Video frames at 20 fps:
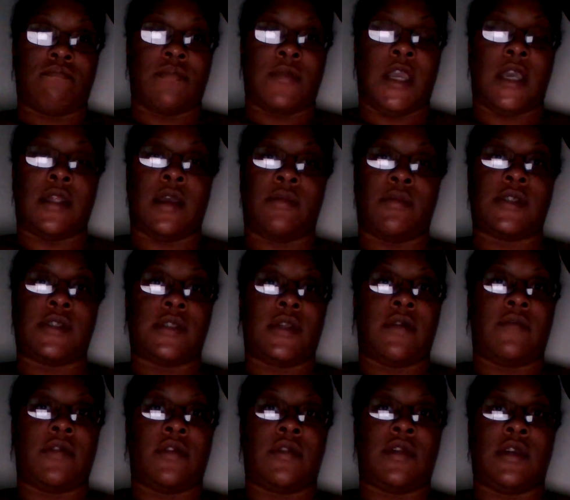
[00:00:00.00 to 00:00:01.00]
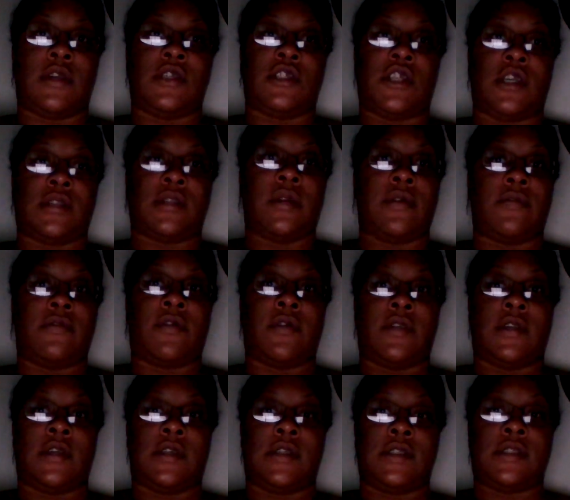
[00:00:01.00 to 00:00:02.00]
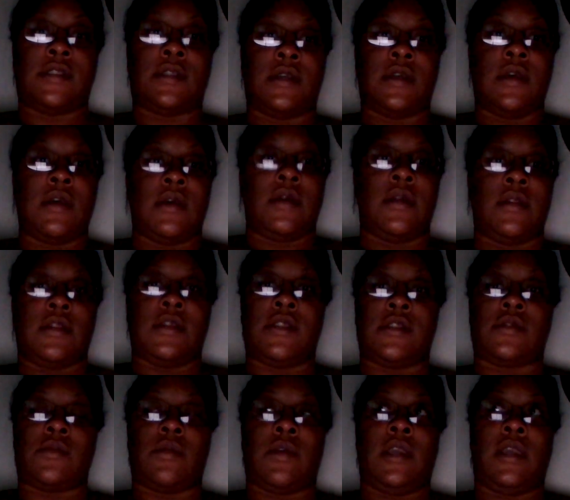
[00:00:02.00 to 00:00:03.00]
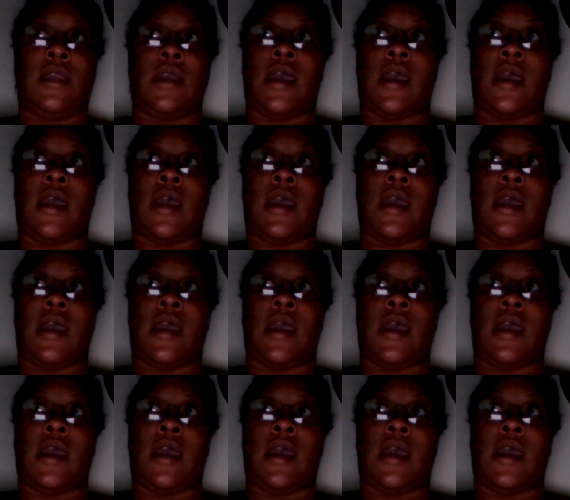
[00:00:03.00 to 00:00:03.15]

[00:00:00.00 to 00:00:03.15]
and that was never the objective for this this week.